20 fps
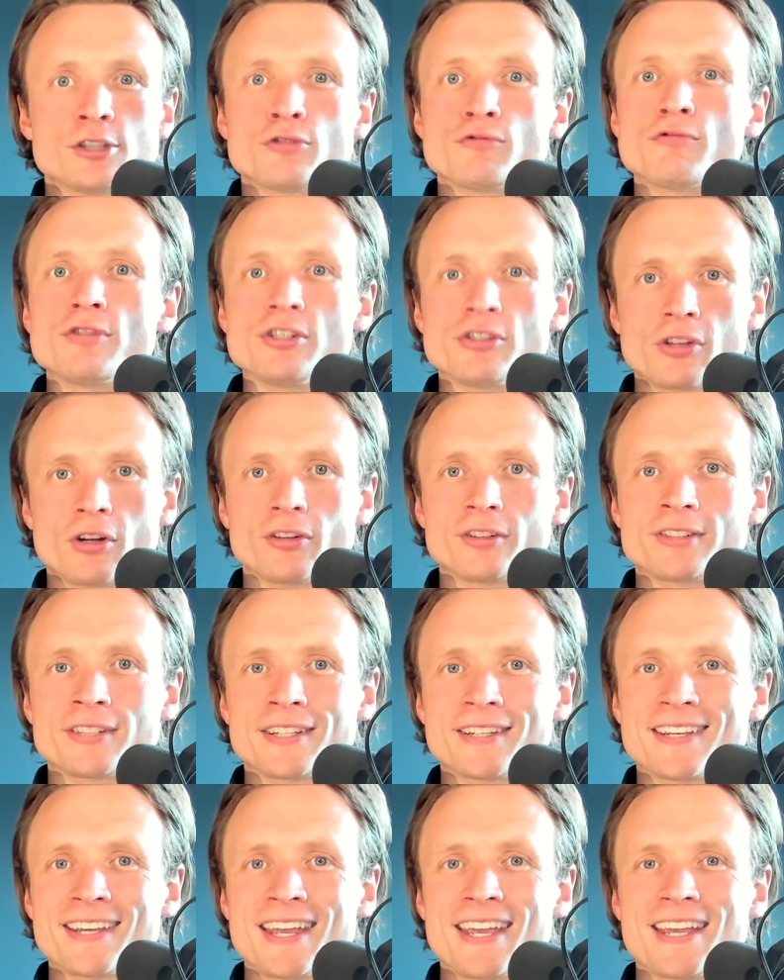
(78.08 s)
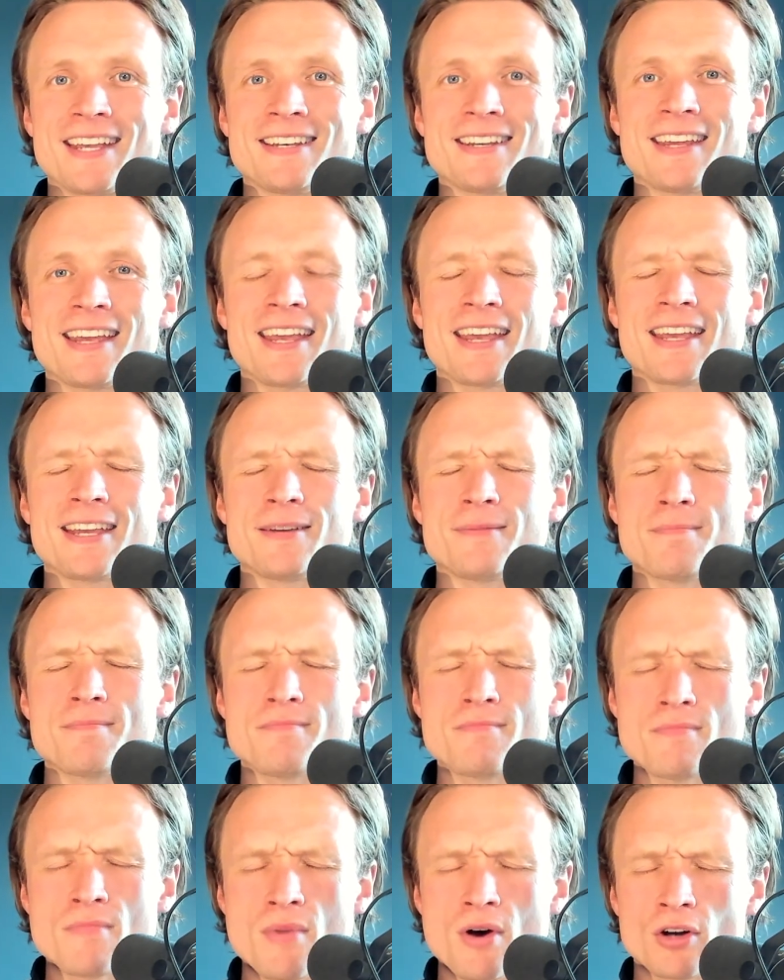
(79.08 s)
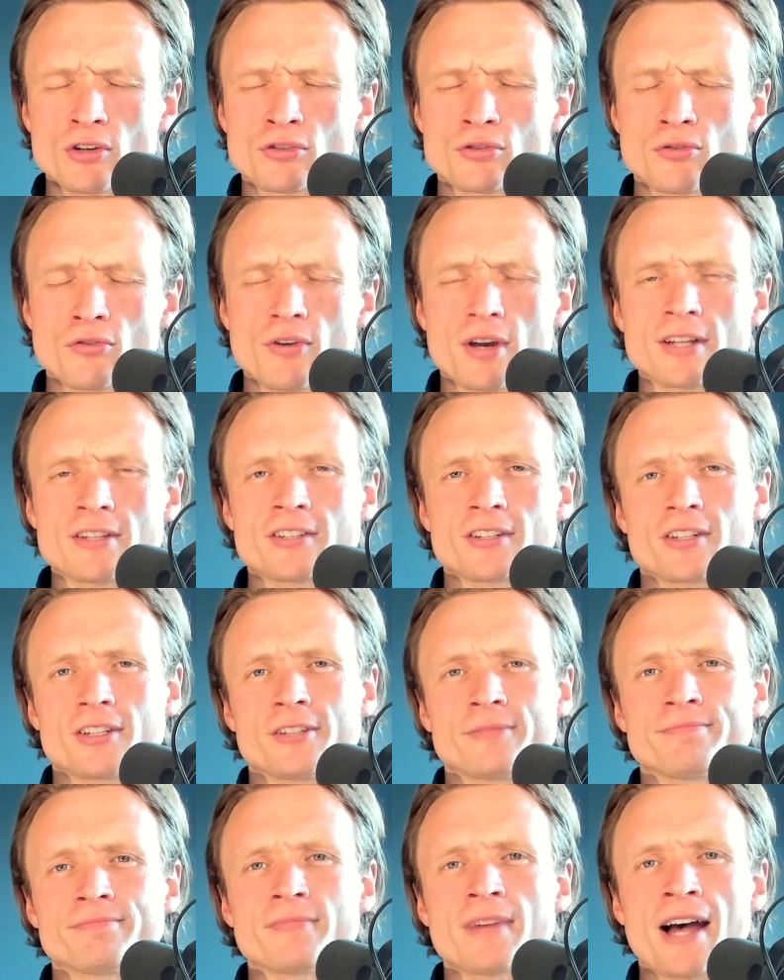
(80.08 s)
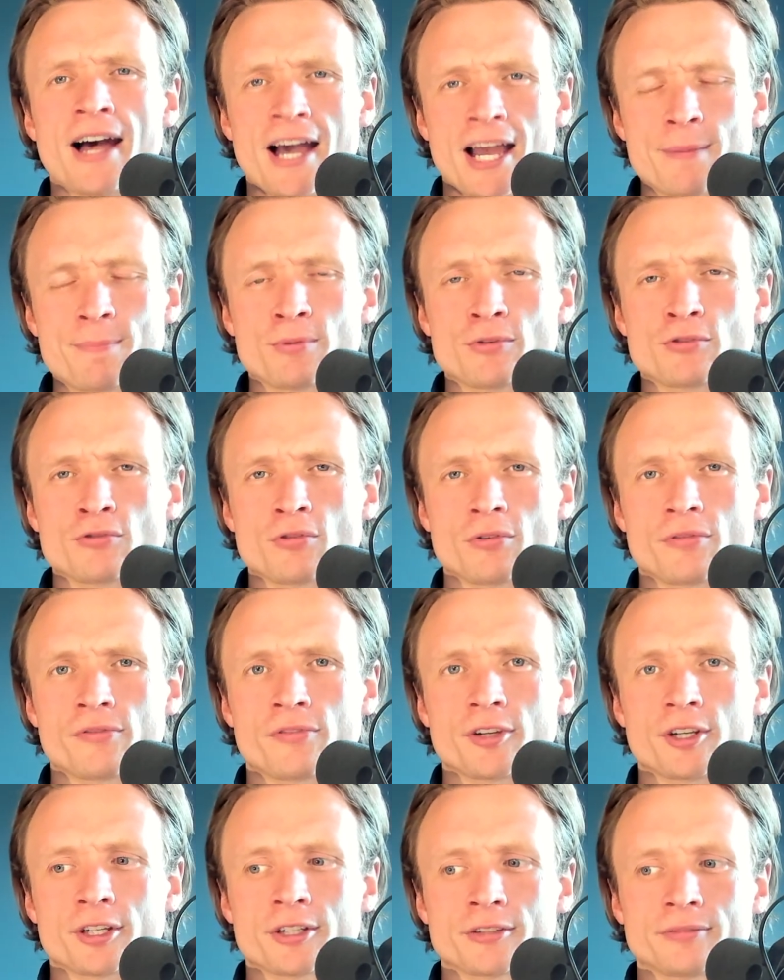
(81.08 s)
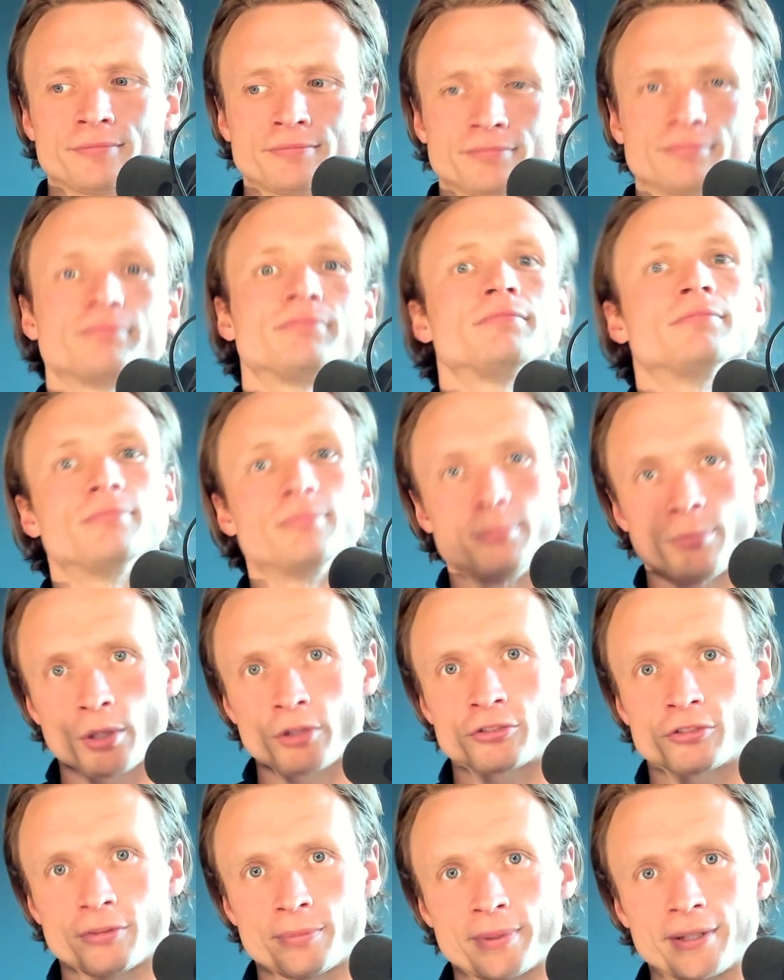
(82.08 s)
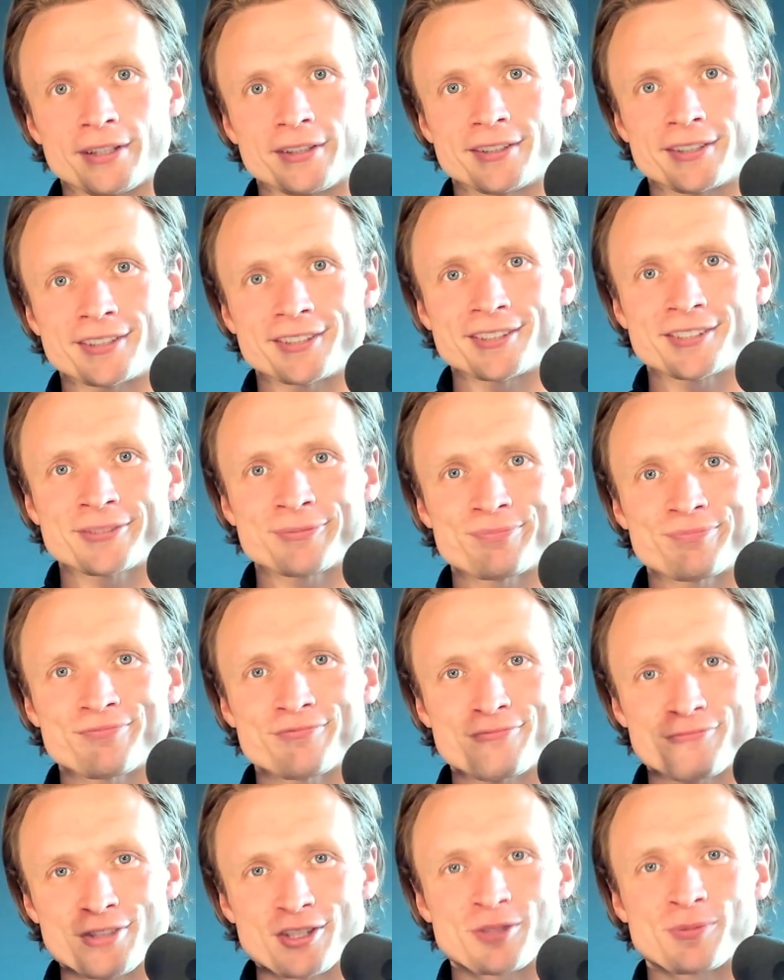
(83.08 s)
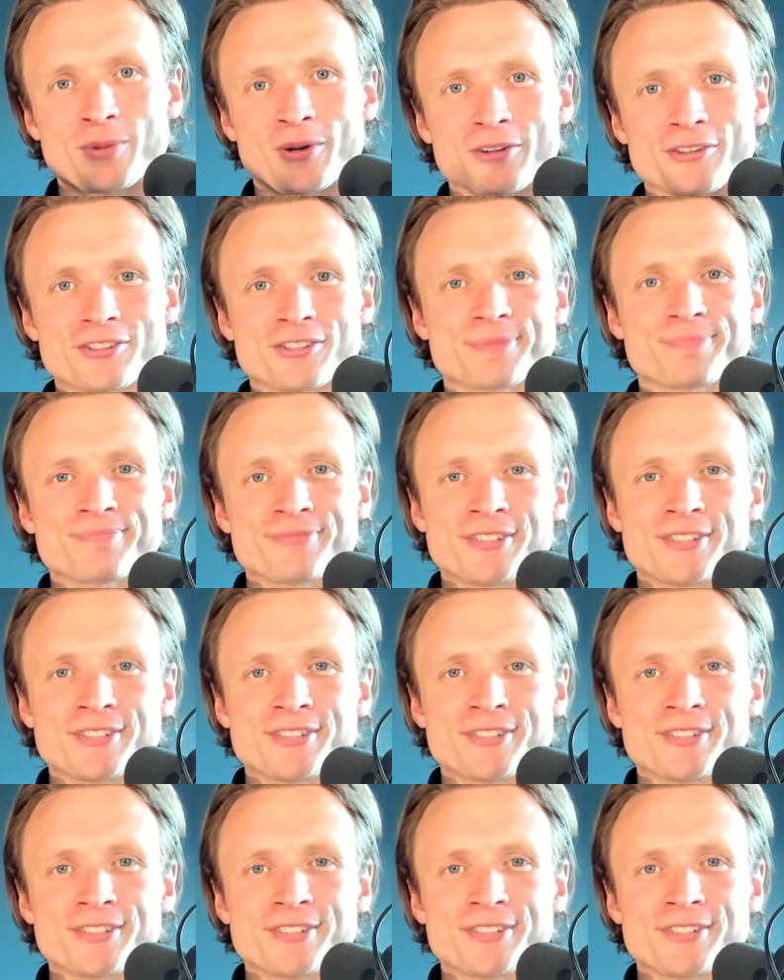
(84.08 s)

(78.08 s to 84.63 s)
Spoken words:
resulting in a much greater hypertrophic muscle building response.